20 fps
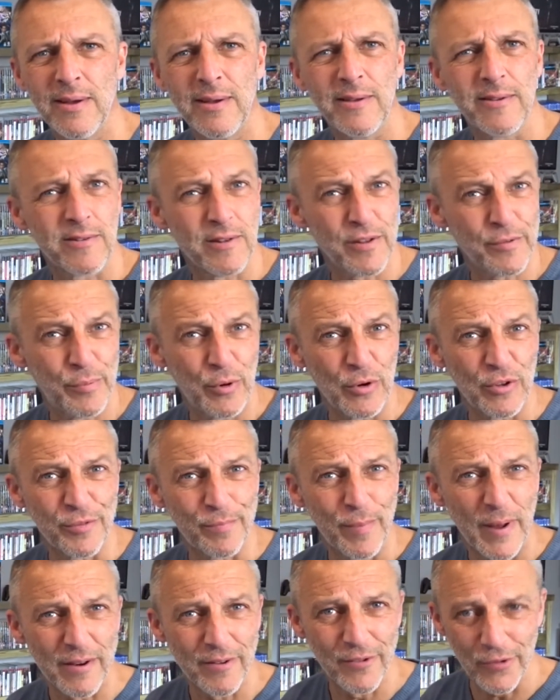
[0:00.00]
So let's put a
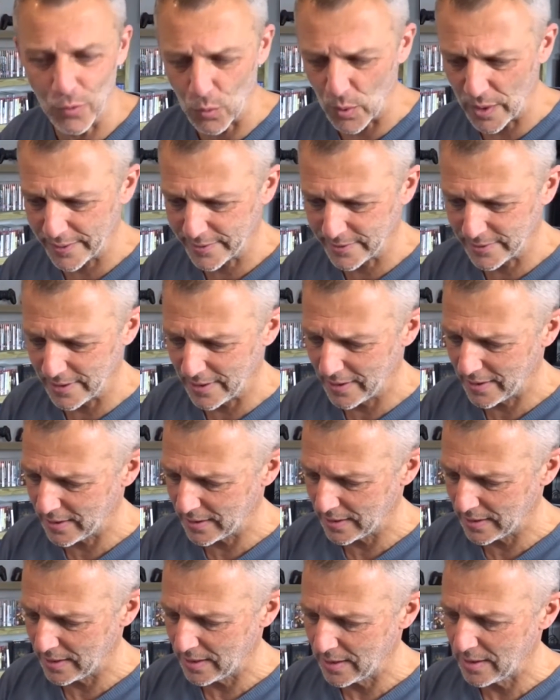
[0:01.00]
spanner in the works.
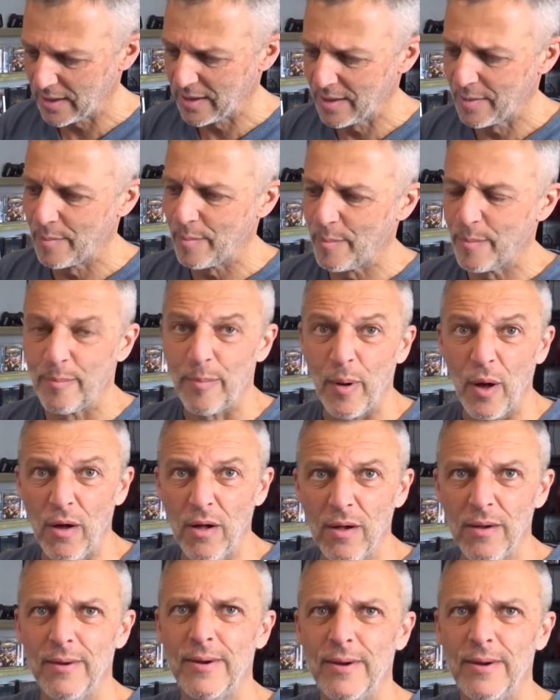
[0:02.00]
But